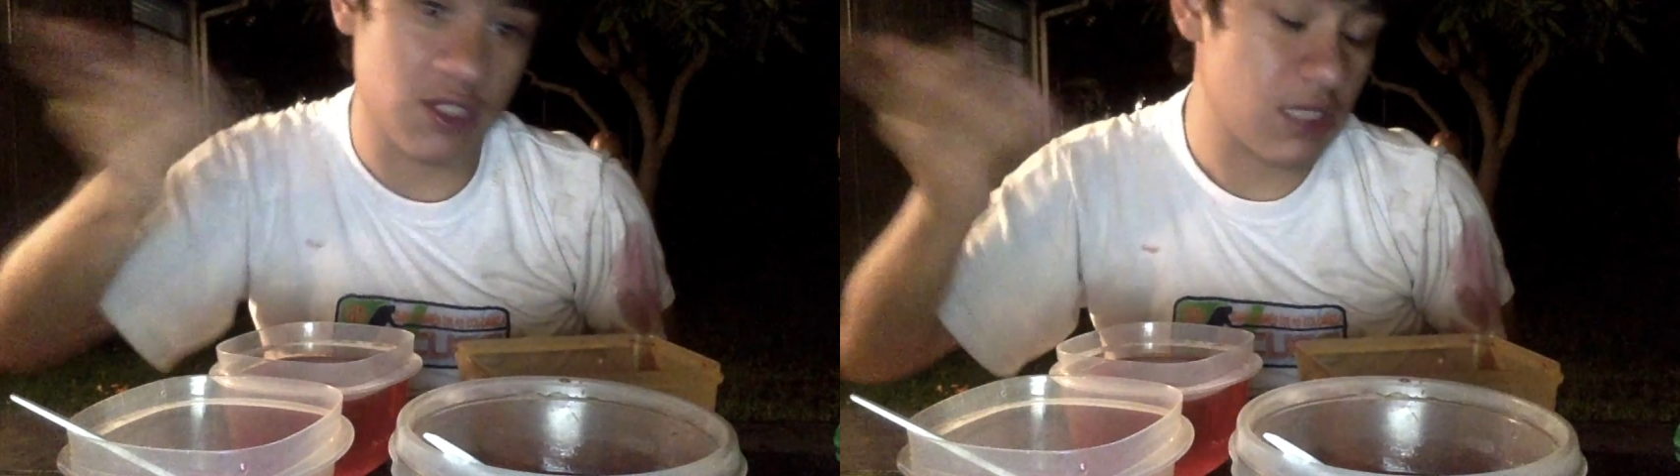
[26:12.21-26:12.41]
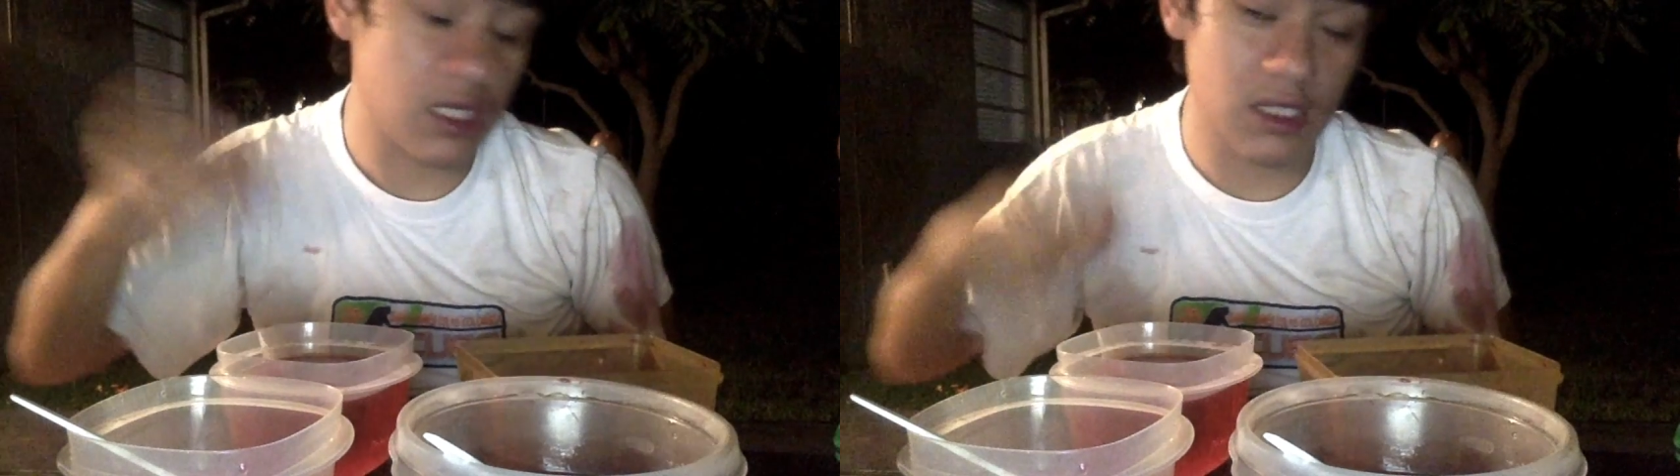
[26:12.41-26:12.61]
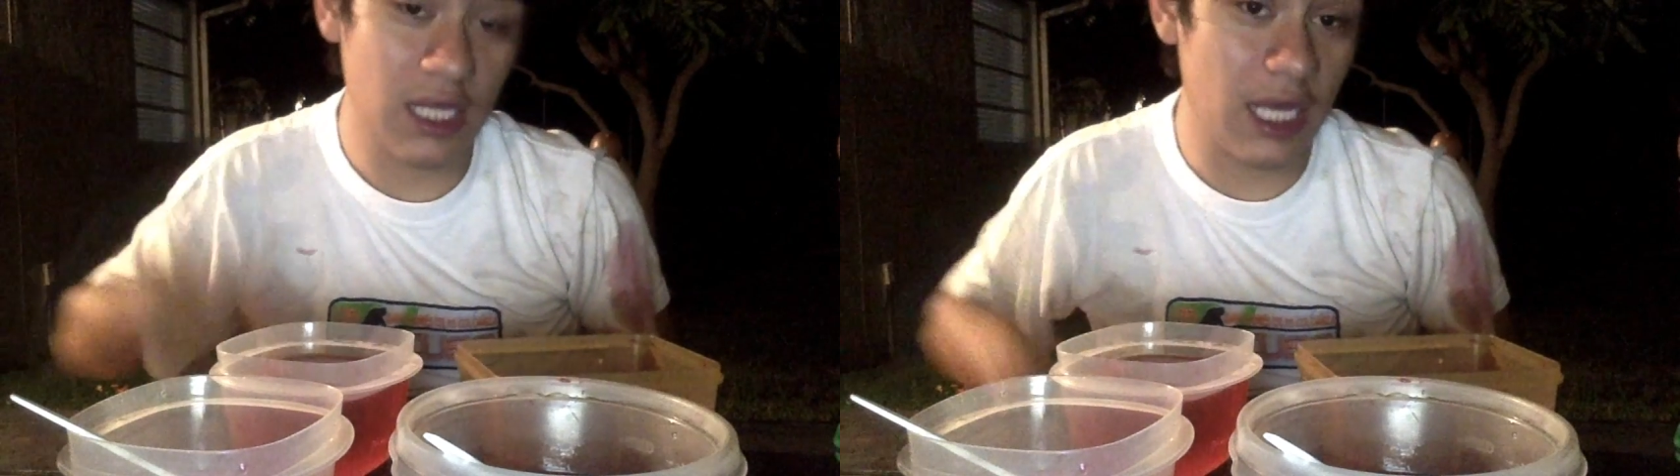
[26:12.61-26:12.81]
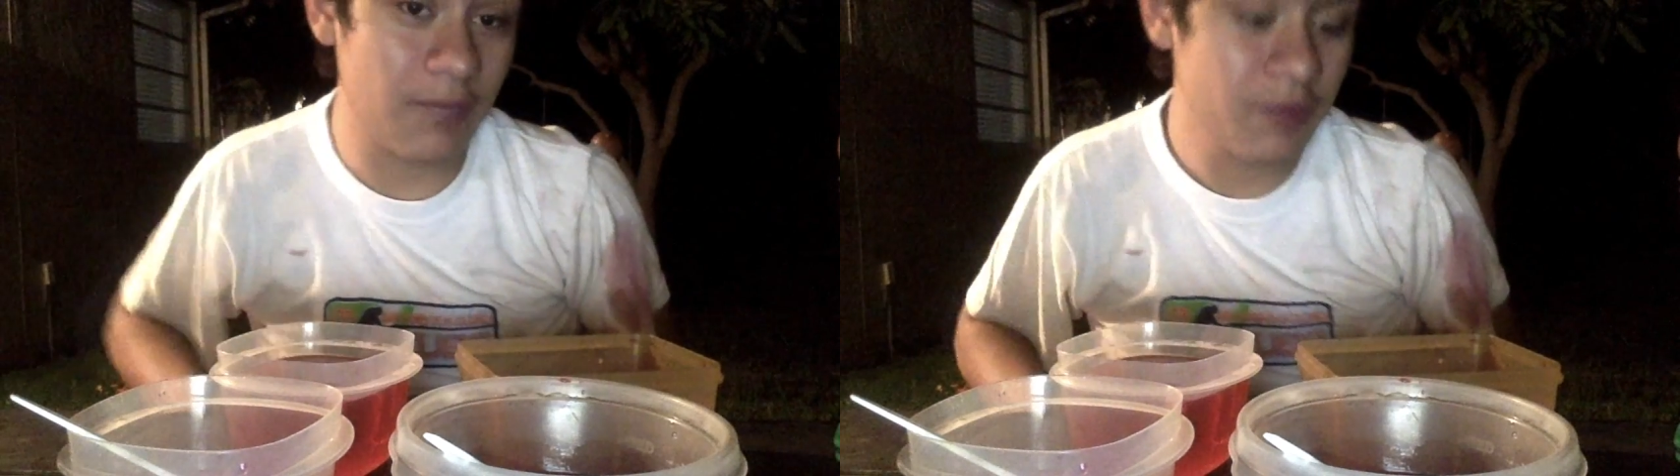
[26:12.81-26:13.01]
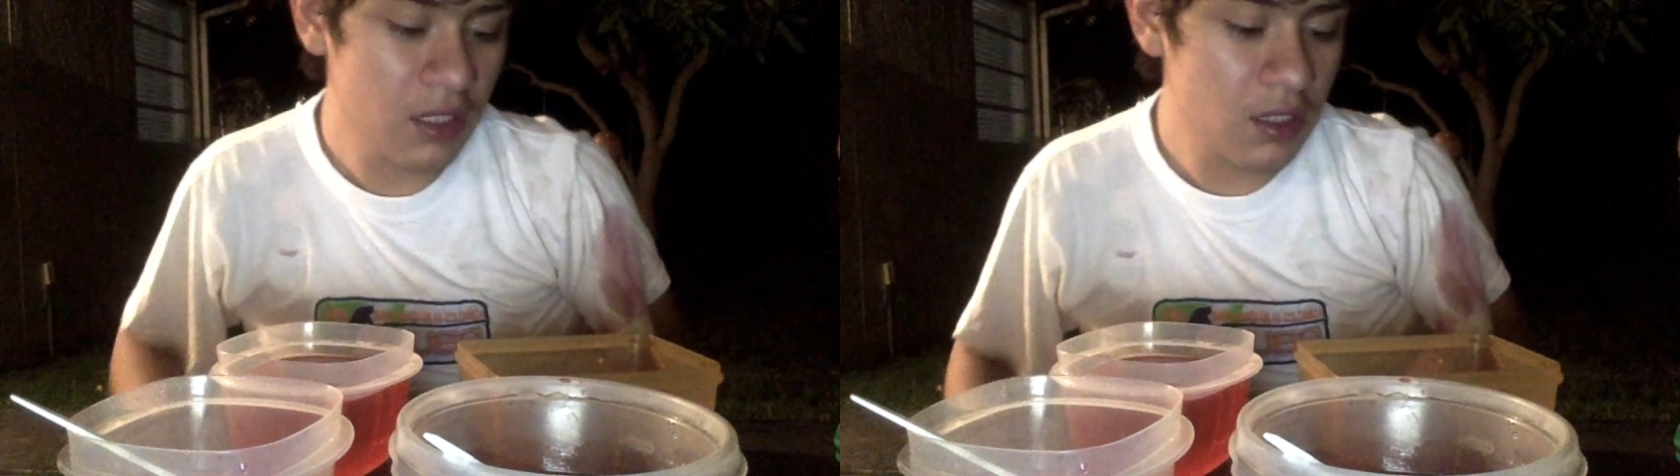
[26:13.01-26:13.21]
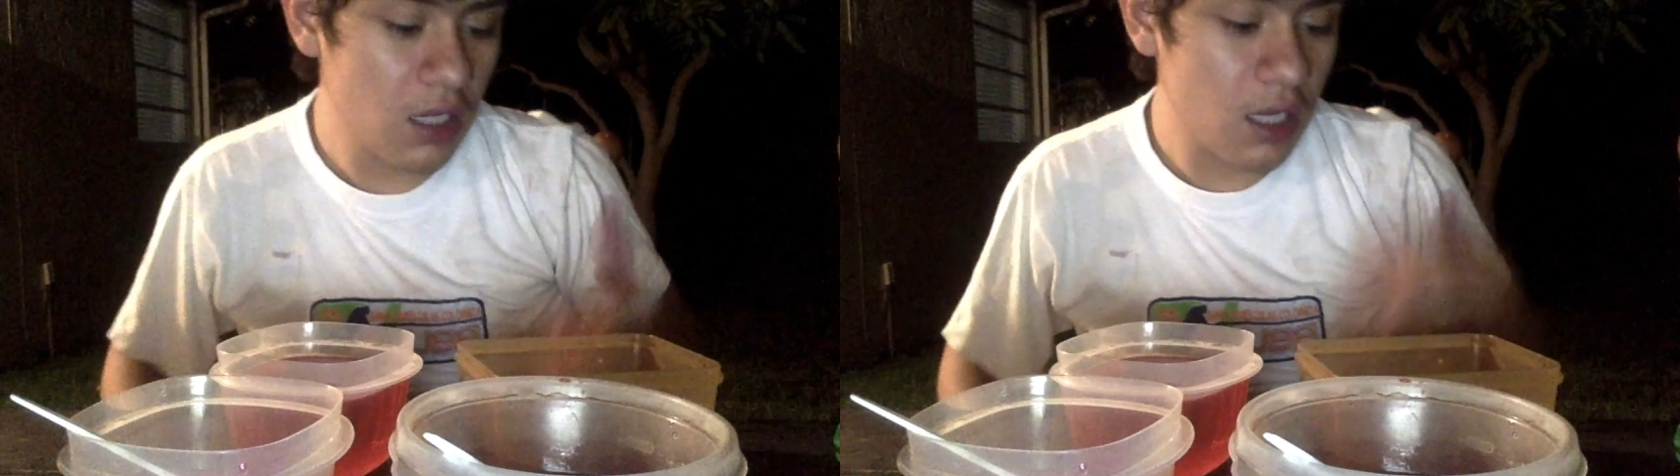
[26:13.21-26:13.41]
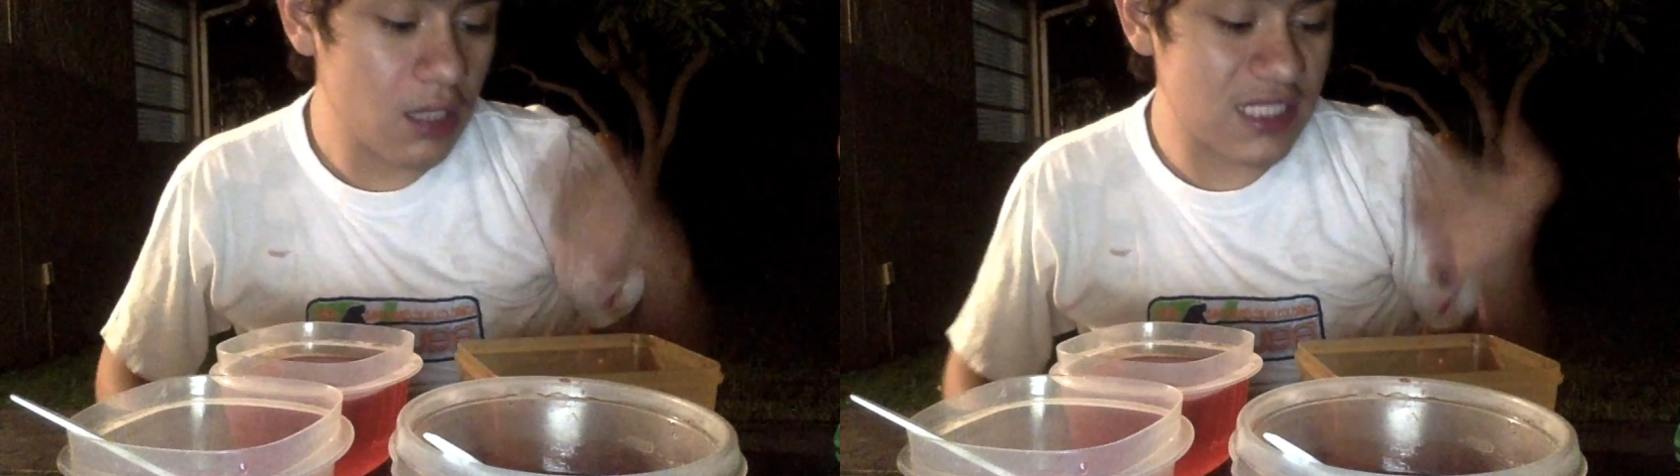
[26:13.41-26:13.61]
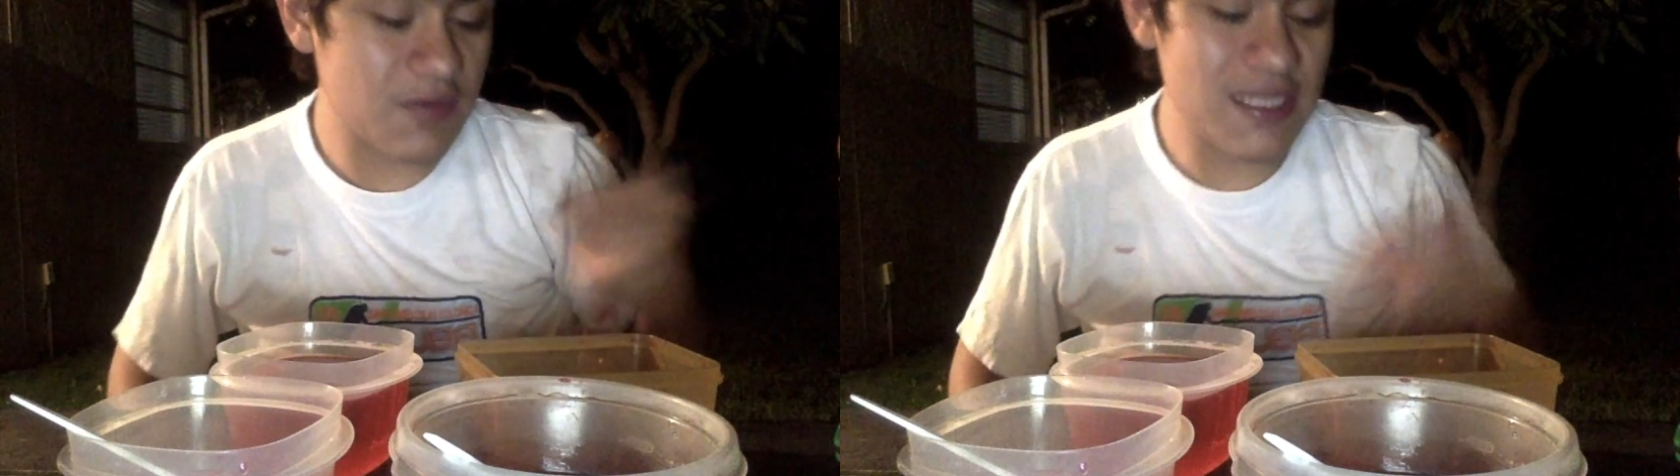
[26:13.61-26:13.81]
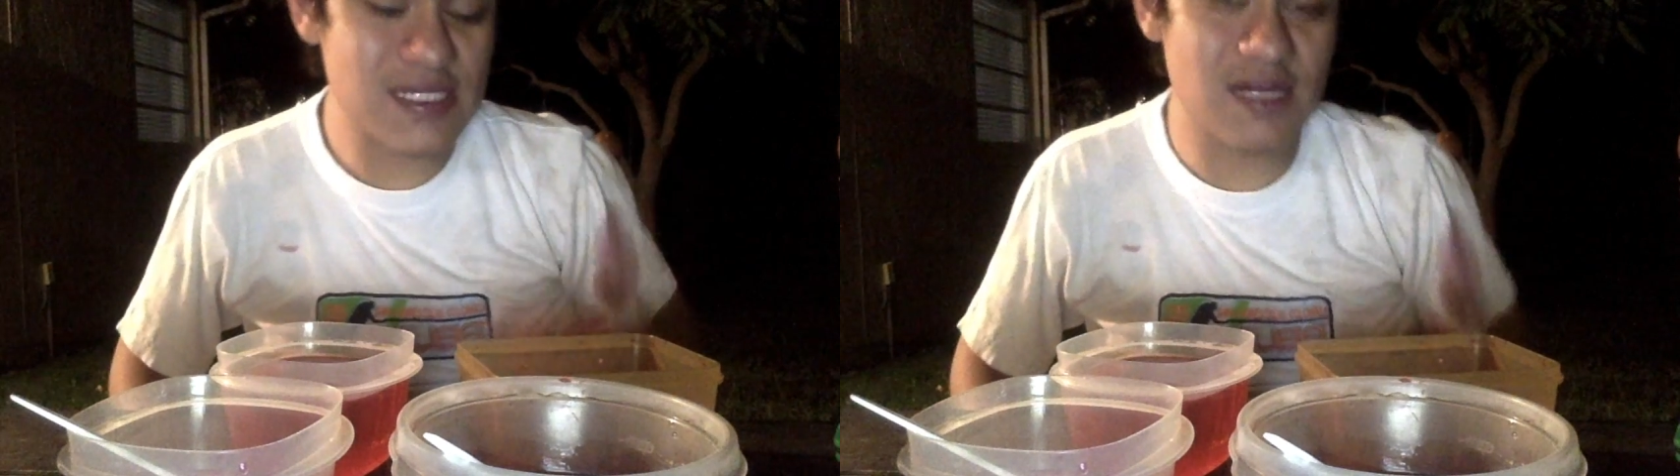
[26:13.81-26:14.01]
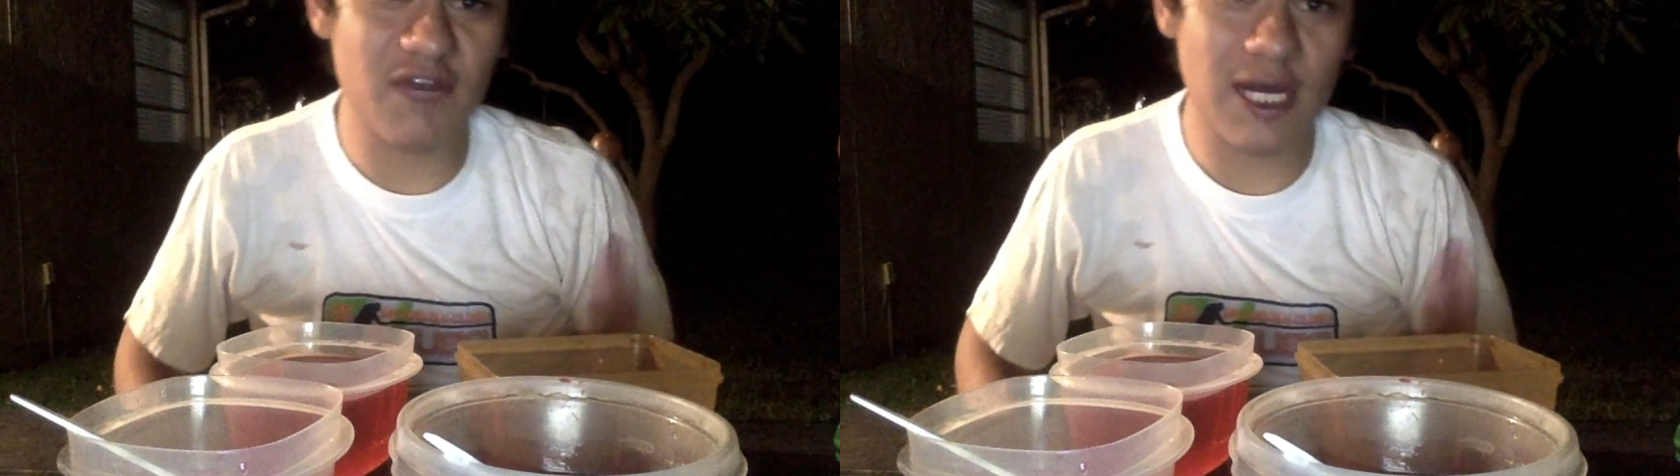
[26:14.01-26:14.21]
I'm not gonna lie. But that's
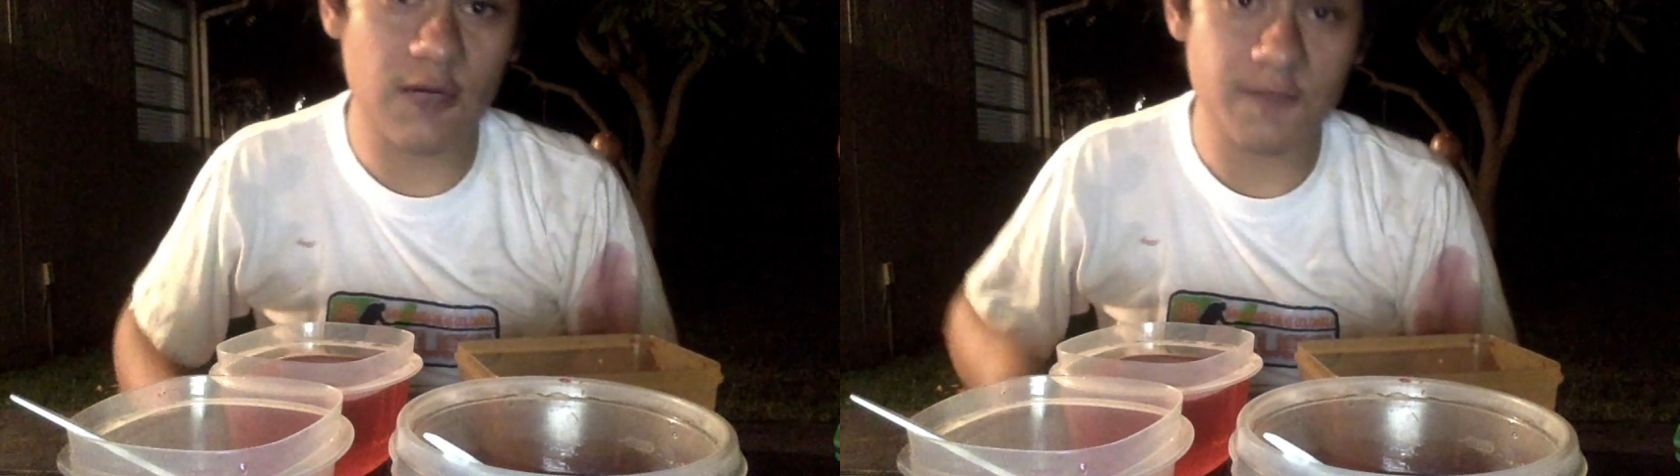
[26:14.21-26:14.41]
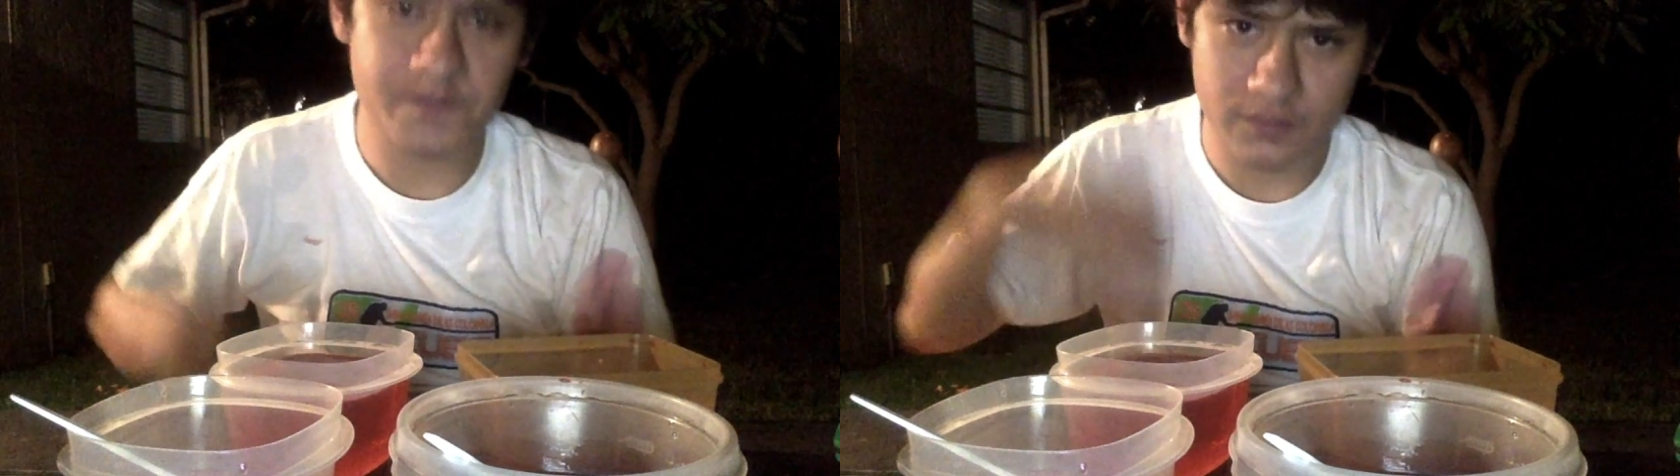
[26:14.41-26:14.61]
basically it for now.